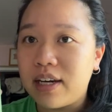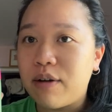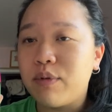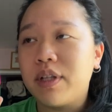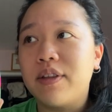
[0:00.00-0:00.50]
I
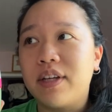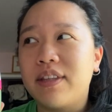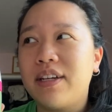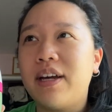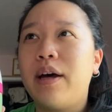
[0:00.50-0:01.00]
really think
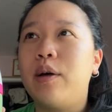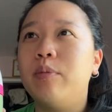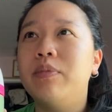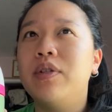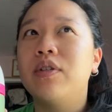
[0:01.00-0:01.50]
that it
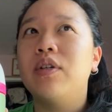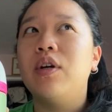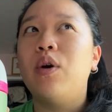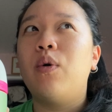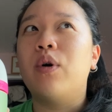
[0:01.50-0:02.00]
helped,
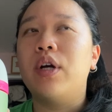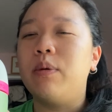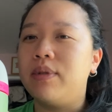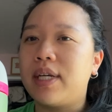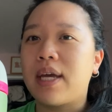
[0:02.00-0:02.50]
or it
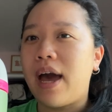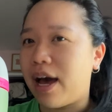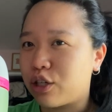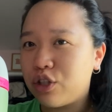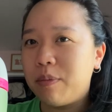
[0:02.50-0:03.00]
was like
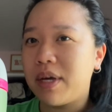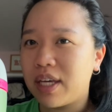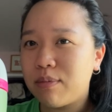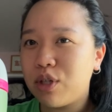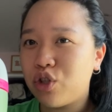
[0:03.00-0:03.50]
actually
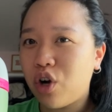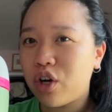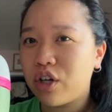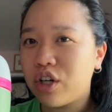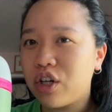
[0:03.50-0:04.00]
making me
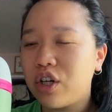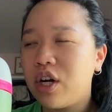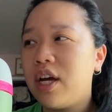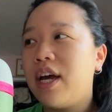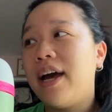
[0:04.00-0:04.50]
stronger,
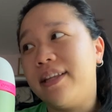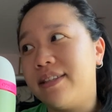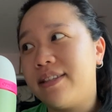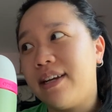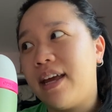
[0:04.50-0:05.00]

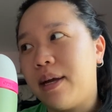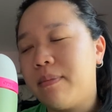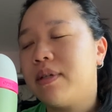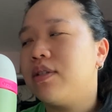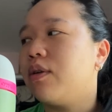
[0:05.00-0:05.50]
hence the
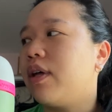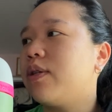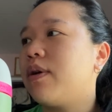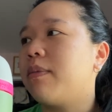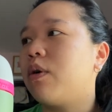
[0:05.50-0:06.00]
name. So that's
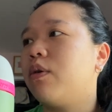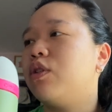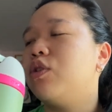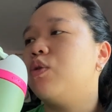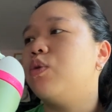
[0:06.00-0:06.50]
why I'm going
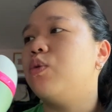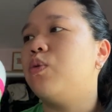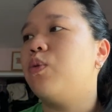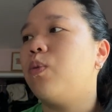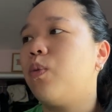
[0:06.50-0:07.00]

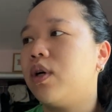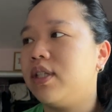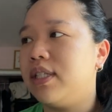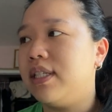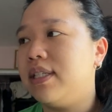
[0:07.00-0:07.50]
to
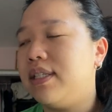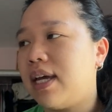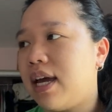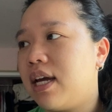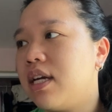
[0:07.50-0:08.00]
one
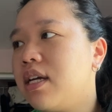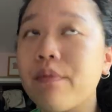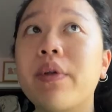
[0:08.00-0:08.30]
today.